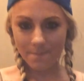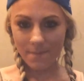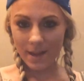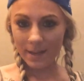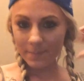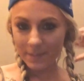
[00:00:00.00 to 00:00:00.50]

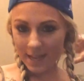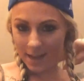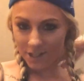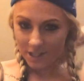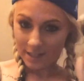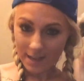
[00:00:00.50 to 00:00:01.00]
my name's
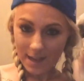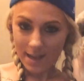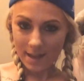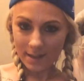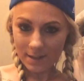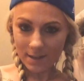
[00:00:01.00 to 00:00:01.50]
Ashley,
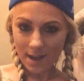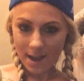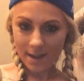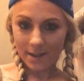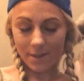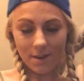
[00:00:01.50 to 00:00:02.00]
and
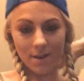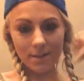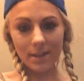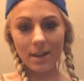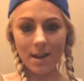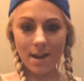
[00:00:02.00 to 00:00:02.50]
I thought
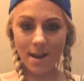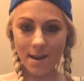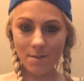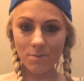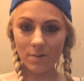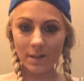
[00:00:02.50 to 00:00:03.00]
that
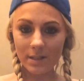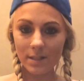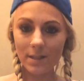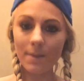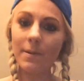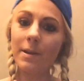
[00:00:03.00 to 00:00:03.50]
I would
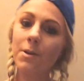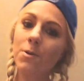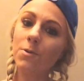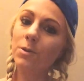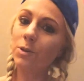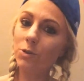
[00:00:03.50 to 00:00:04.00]
start my
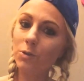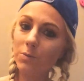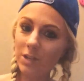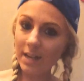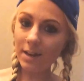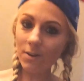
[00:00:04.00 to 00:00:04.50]
own YouTube
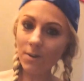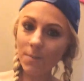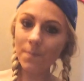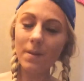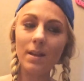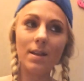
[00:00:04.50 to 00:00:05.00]
channel.
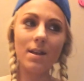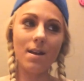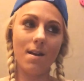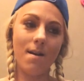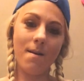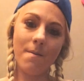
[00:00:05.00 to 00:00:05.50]

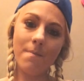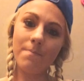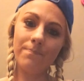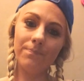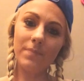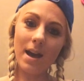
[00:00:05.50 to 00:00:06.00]

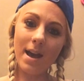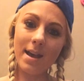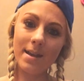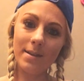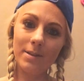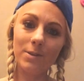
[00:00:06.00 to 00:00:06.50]

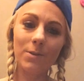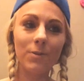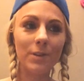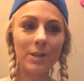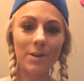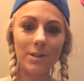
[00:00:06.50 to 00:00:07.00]
I don't
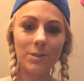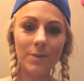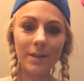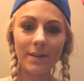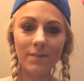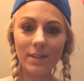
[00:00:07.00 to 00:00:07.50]
really know how to do
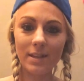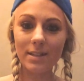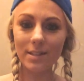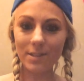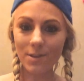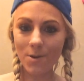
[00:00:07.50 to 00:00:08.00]
any of this,
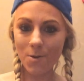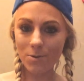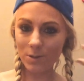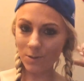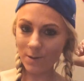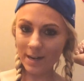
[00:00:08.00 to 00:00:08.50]
so
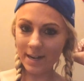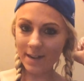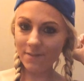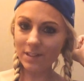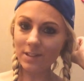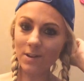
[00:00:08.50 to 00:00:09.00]
sorry
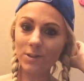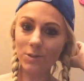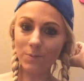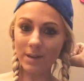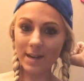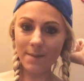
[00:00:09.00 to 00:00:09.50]
if it's all
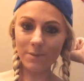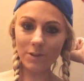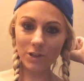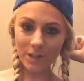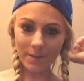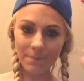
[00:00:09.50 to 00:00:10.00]
super
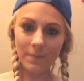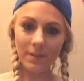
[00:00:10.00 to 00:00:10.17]
amateur.